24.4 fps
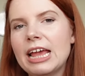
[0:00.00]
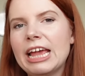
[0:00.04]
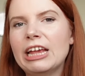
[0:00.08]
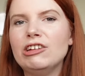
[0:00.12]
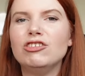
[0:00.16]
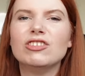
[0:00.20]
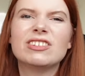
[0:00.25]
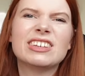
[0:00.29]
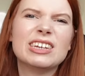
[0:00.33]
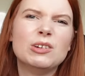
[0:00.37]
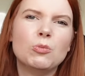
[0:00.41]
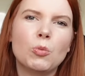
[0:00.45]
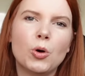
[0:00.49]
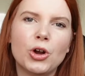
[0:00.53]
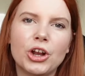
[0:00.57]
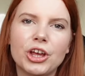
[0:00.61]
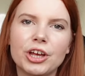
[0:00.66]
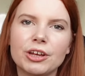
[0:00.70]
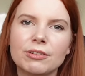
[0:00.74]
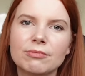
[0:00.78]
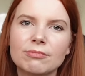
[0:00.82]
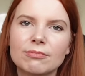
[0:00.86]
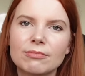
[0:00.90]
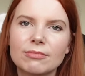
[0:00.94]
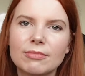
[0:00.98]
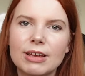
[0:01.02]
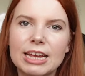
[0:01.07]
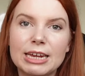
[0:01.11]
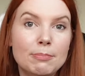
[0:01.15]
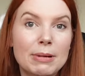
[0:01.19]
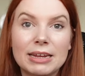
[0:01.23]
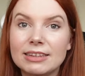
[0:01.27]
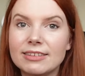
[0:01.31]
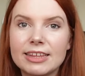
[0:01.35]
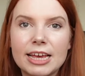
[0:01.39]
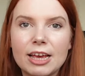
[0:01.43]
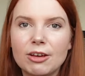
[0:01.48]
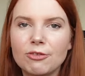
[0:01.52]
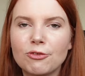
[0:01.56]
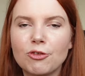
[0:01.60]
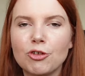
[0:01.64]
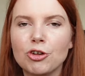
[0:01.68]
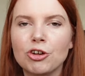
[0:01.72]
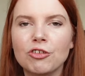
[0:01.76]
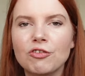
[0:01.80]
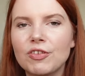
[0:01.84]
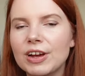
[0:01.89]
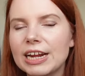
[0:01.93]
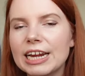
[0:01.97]
He just didn't want to admit it
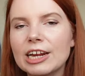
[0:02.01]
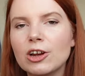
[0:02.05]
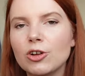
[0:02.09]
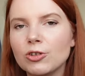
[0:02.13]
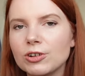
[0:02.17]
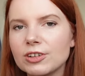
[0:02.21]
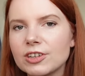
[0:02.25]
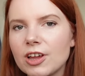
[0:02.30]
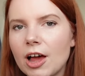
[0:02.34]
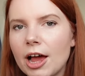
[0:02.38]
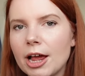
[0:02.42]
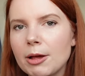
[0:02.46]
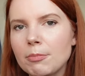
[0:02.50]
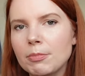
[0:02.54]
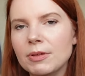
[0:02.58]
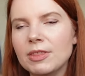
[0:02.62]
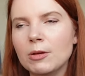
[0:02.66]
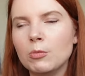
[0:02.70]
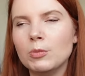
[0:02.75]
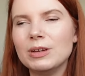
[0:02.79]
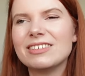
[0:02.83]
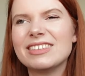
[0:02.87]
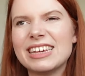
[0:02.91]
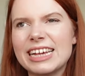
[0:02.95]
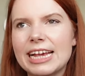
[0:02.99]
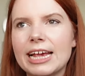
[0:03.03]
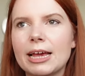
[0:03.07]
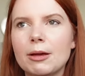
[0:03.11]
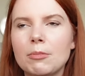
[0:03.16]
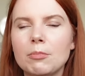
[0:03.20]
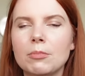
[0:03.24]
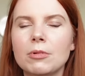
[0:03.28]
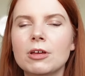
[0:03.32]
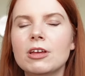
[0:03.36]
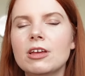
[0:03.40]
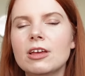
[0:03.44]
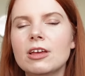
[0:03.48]
for a really long time, but then we see him